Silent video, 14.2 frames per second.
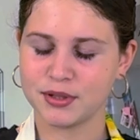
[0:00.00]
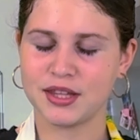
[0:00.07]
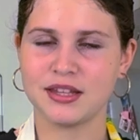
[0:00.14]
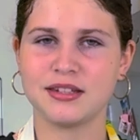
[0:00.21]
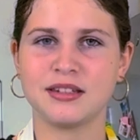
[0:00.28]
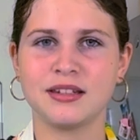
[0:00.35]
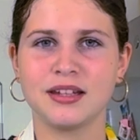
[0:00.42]

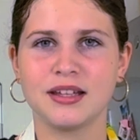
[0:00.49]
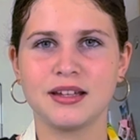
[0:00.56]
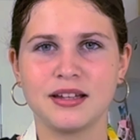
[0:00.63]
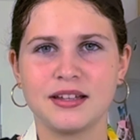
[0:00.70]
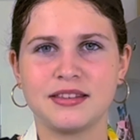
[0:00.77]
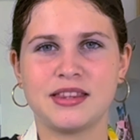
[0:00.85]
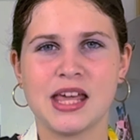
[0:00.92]
then
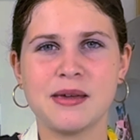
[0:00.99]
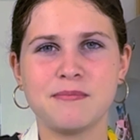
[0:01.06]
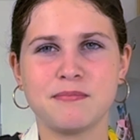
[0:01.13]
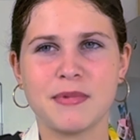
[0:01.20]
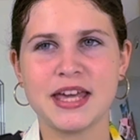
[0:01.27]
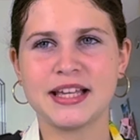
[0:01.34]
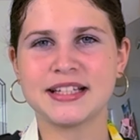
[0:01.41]
they
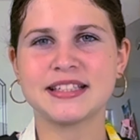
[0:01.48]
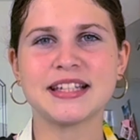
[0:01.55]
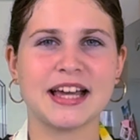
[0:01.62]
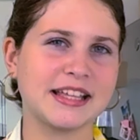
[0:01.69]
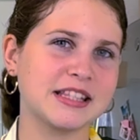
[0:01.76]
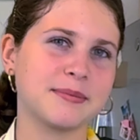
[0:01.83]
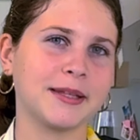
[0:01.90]
make
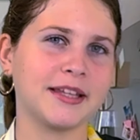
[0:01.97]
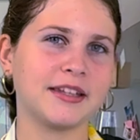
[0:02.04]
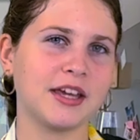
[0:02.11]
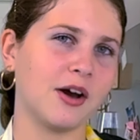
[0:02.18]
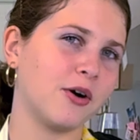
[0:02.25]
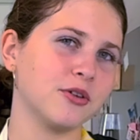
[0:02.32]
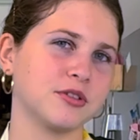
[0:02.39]
sense, but then
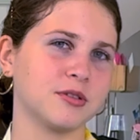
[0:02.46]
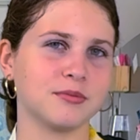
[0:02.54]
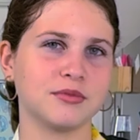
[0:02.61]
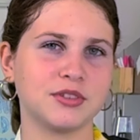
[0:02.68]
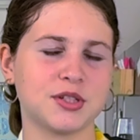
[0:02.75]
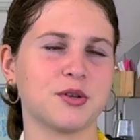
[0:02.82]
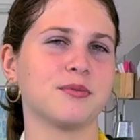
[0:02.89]
they also
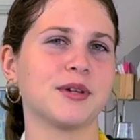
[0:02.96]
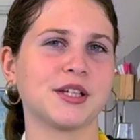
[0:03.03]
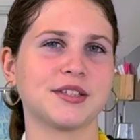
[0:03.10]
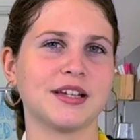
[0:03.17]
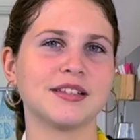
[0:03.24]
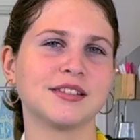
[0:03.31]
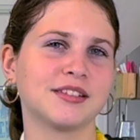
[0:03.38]
don't make
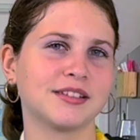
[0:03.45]
sense.